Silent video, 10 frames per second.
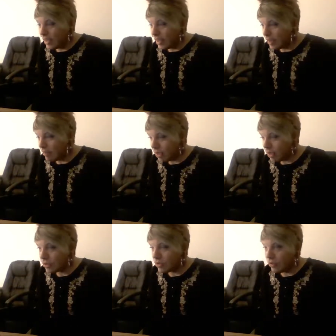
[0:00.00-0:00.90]
and a
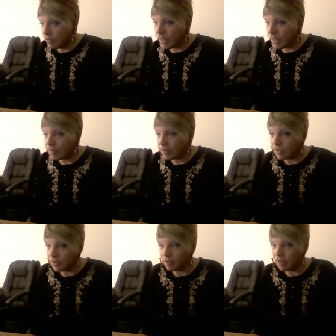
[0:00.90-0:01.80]
very cool medium
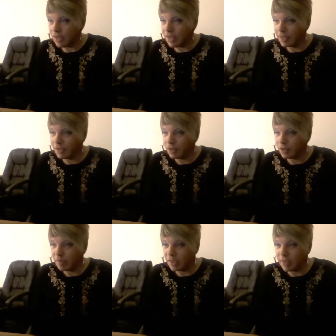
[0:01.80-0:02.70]
to display
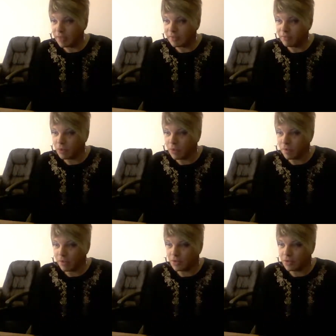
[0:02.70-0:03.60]
your abilities if you were
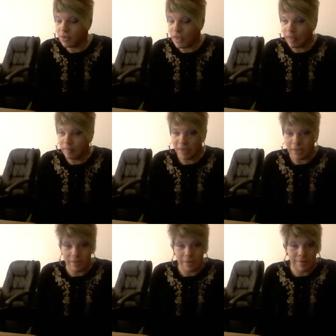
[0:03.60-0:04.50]
able to do that. But
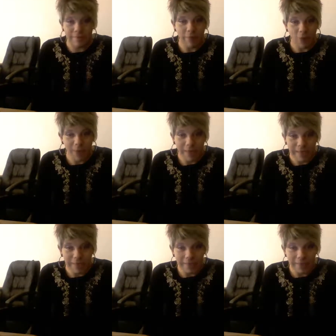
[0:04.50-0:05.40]
it's very
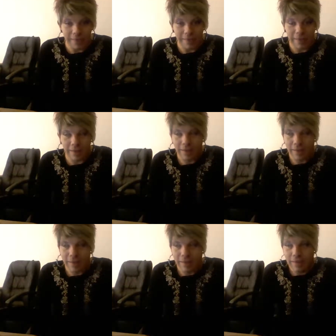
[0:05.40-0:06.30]
neat. And
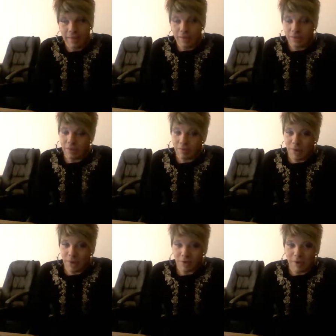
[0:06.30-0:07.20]
I just
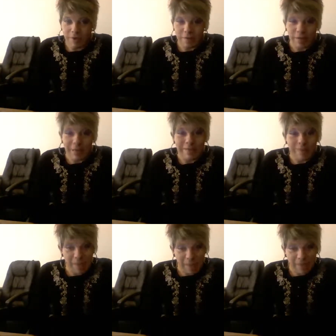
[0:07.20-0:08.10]
wanted to try and explain
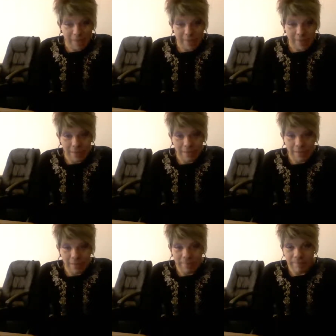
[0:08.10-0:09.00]
some of
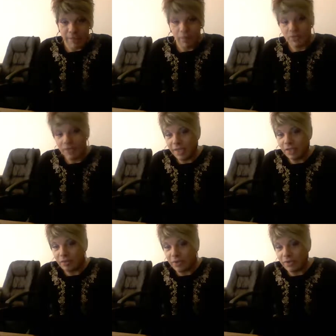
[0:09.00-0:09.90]
that it would
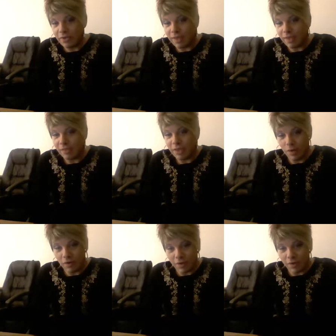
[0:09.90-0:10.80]
stand to reason that if the
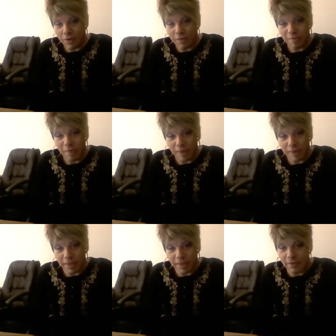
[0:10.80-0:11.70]
universe does mimic
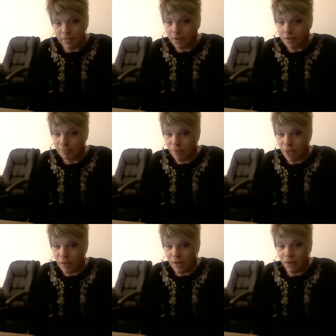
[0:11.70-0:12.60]
things that are very
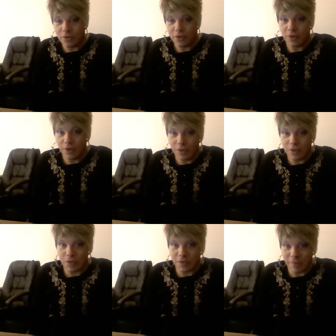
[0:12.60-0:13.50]
small, it also could
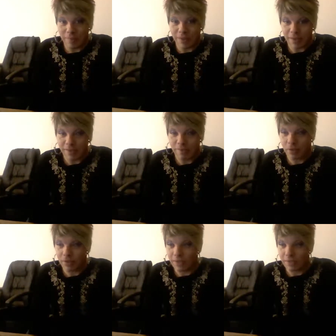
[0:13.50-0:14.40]
do the same thing
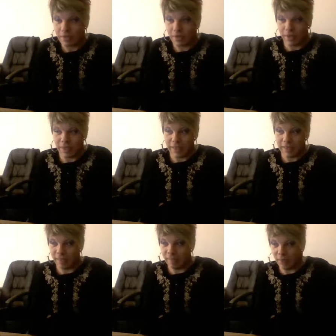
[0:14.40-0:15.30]
for things that are
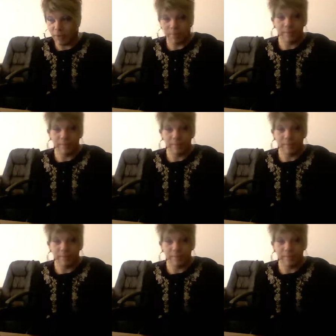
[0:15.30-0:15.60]
in the middle.